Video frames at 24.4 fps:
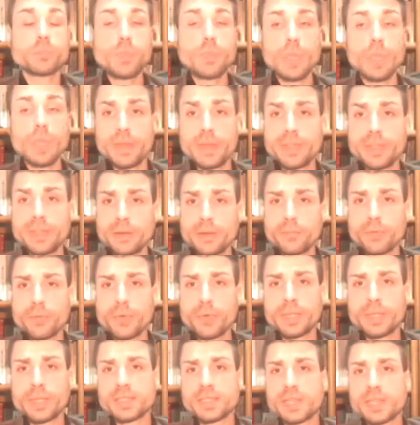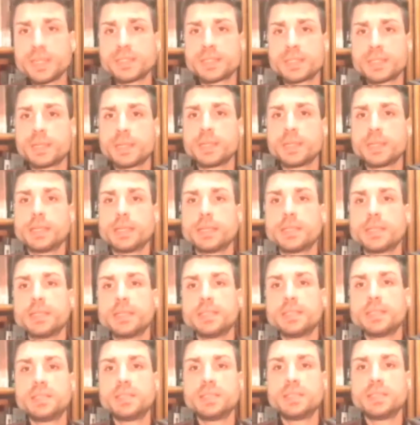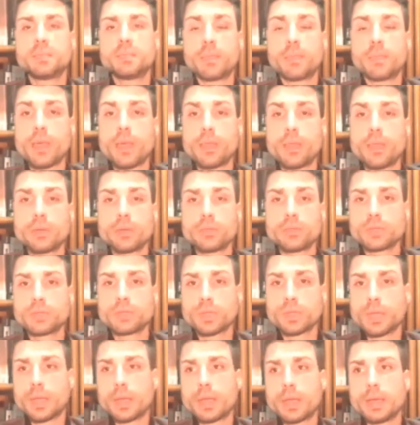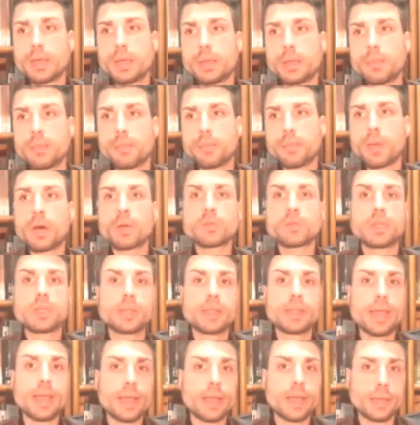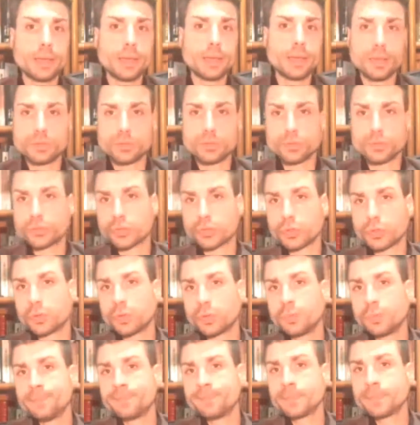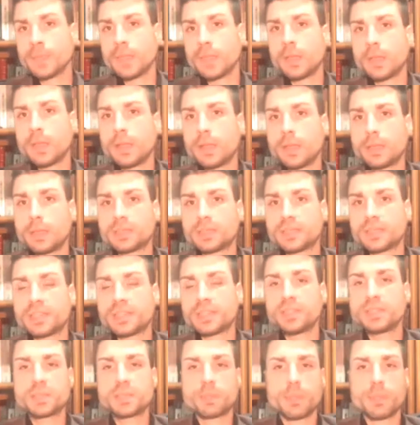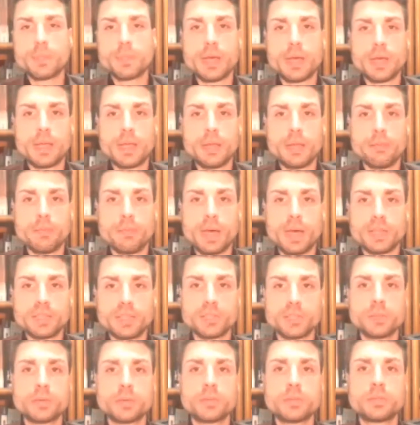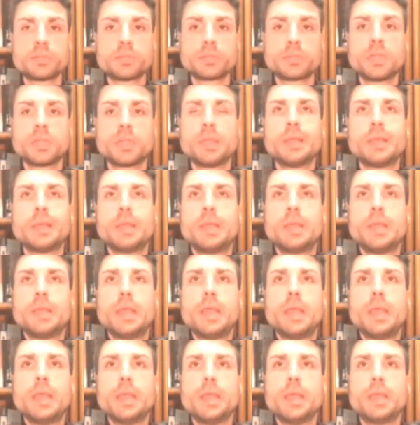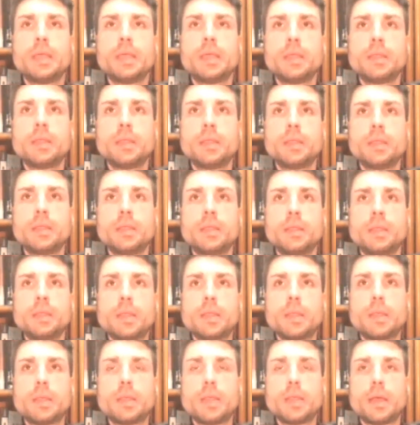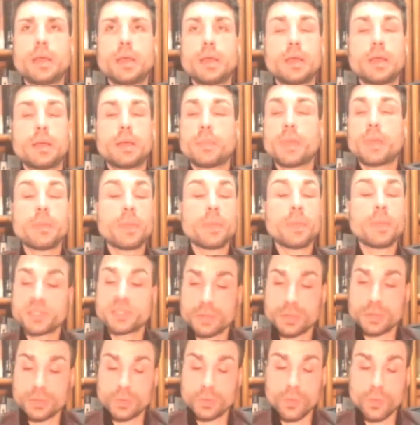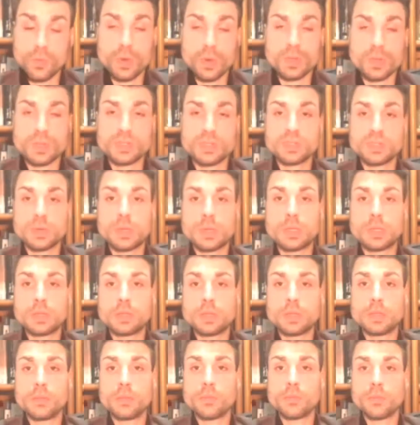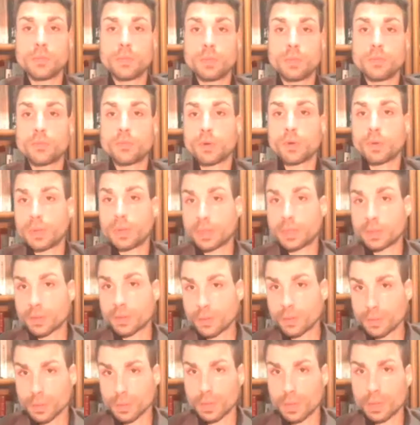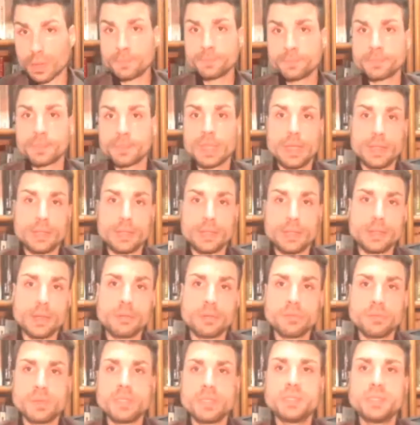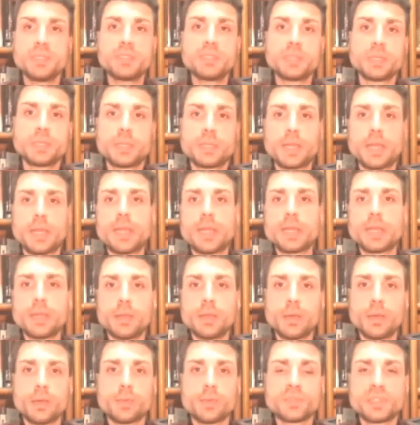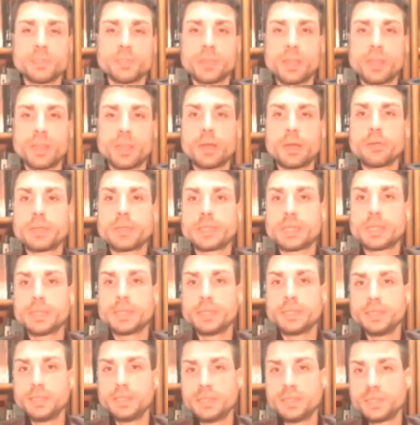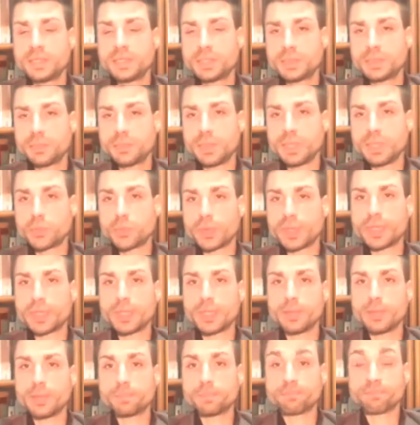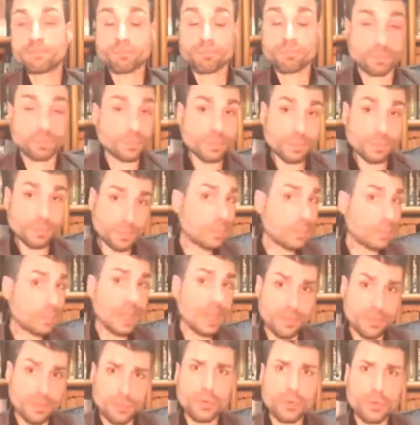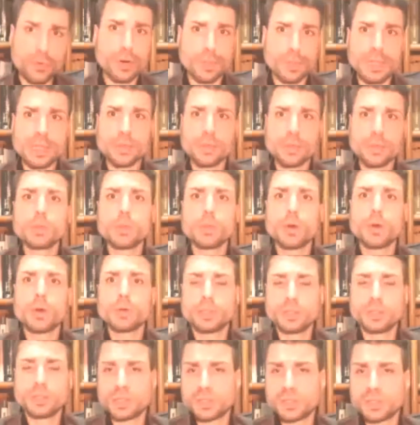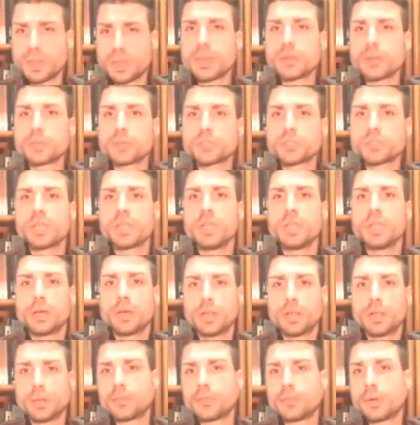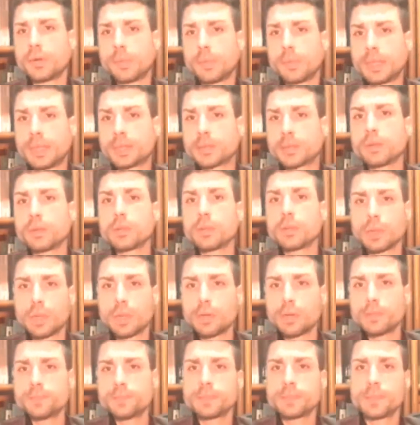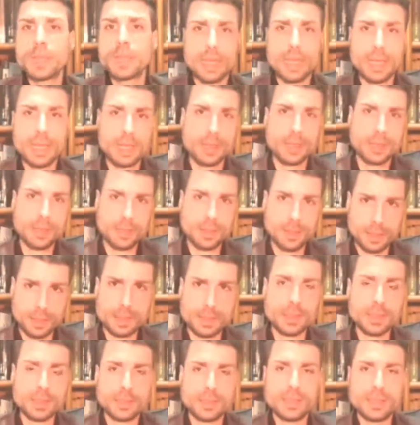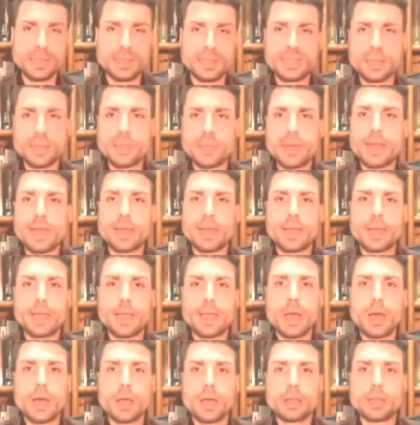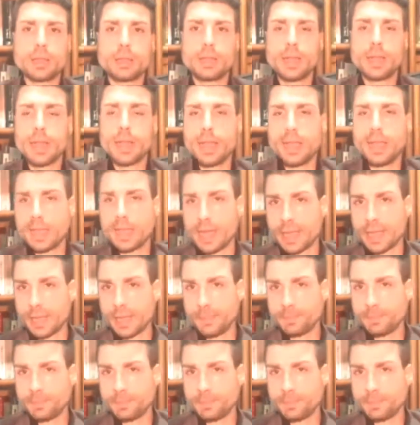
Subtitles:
my dear friends, I studied these matters about a decade or so since my master's, and my master was on environmental law, and there is a kind of similarities between environmental law and these matters on environmental law and this thematic on AI.